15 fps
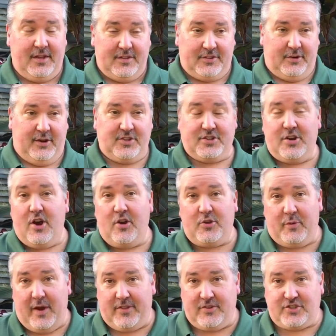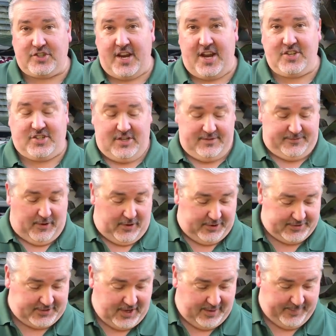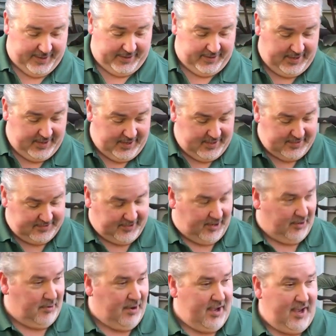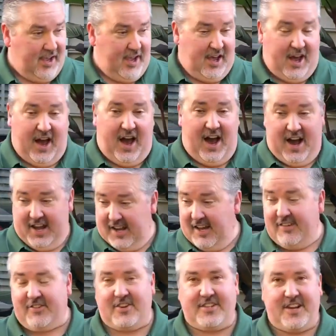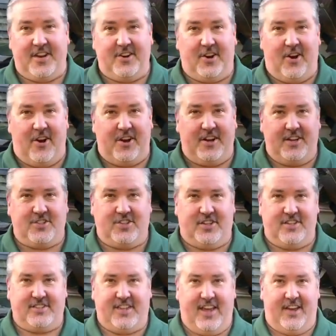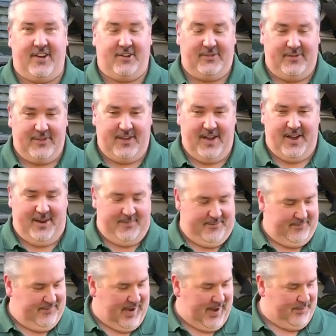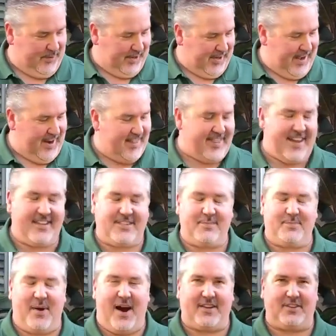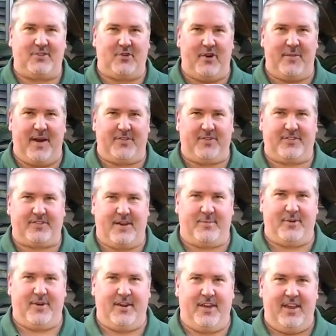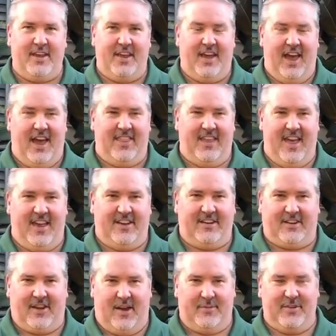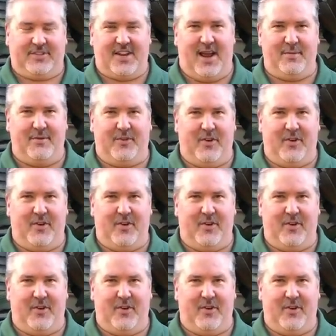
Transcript: So as you know, the weather's changing and fall is coming. So I love container gardening, as you can tell. I put a lot of things in pots and grow them out this summer. And then come this time of